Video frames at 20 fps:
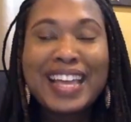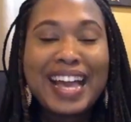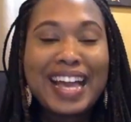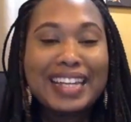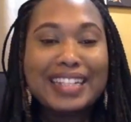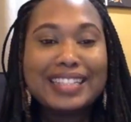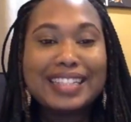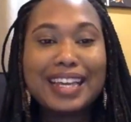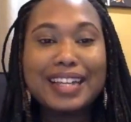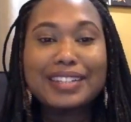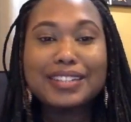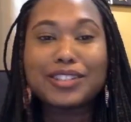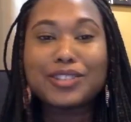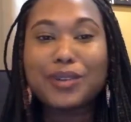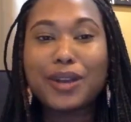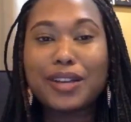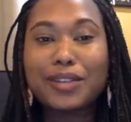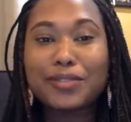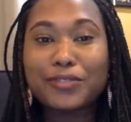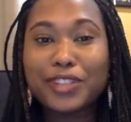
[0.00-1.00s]
I decided to
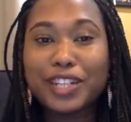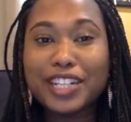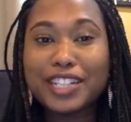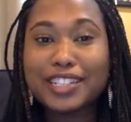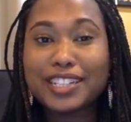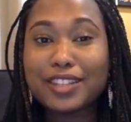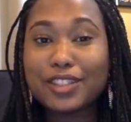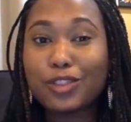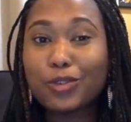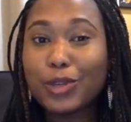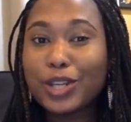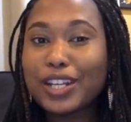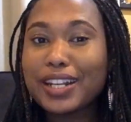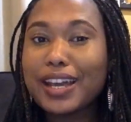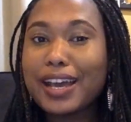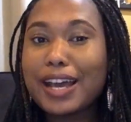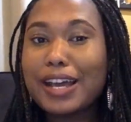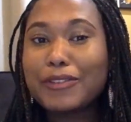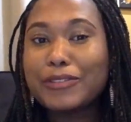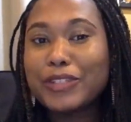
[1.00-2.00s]
try and finish in three and
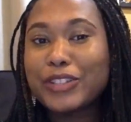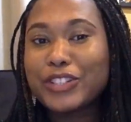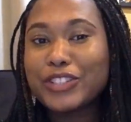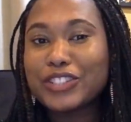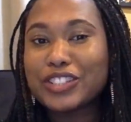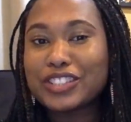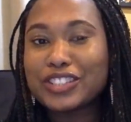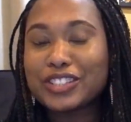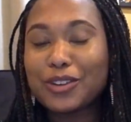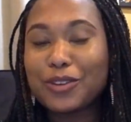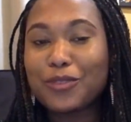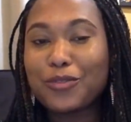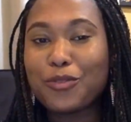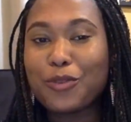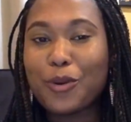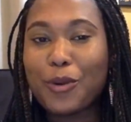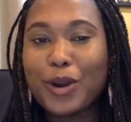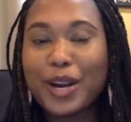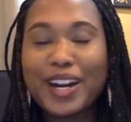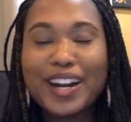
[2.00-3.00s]
a half years instead of
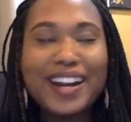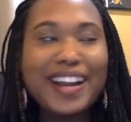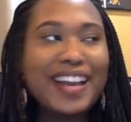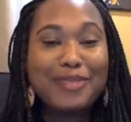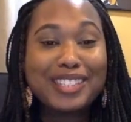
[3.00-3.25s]
four.